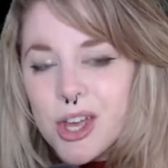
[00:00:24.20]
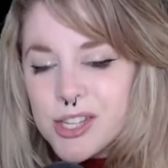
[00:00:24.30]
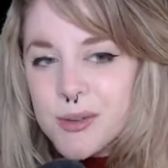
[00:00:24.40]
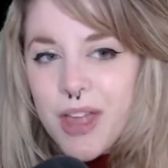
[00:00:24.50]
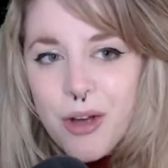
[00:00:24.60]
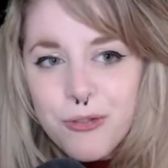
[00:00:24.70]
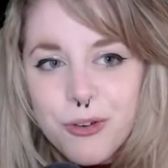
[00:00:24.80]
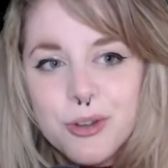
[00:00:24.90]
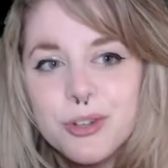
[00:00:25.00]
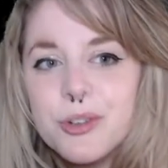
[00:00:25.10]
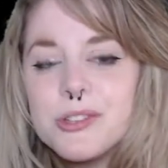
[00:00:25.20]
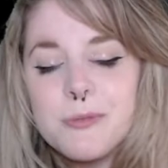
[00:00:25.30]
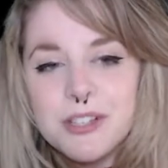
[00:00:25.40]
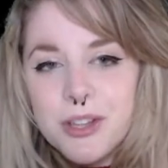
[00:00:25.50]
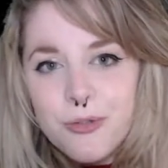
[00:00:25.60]
So without further ado, let's
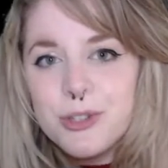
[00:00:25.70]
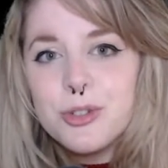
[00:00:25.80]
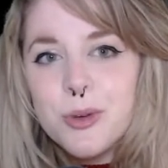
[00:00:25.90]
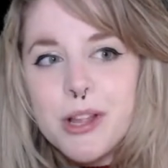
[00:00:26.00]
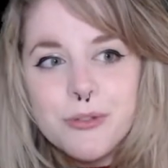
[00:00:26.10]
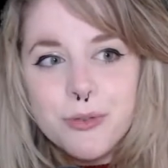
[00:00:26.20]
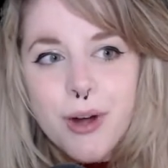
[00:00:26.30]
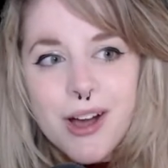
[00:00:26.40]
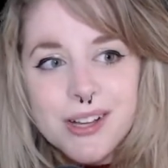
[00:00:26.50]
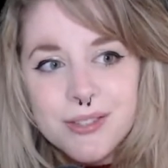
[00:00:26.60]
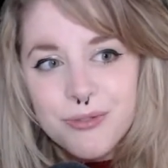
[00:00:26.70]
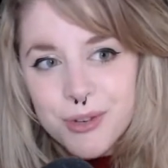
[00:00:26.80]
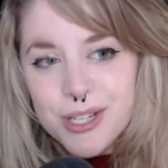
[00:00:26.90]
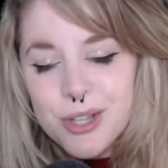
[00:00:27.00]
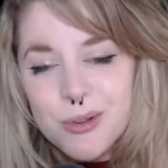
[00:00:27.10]
watch the official trailer for
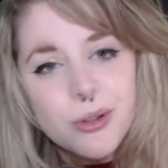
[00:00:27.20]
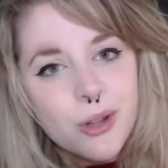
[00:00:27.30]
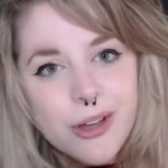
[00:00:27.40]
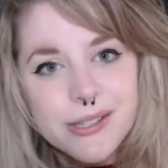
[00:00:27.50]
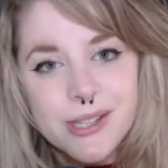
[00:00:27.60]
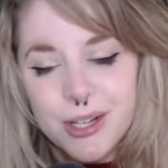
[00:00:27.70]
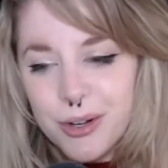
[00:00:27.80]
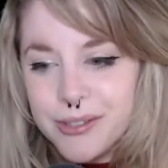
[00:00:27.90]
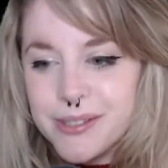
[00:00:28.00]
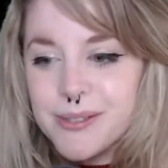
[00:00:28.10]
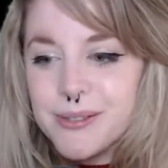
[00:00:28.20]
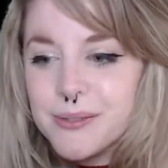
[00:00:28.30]
Oxenfree 2 Lost Signals.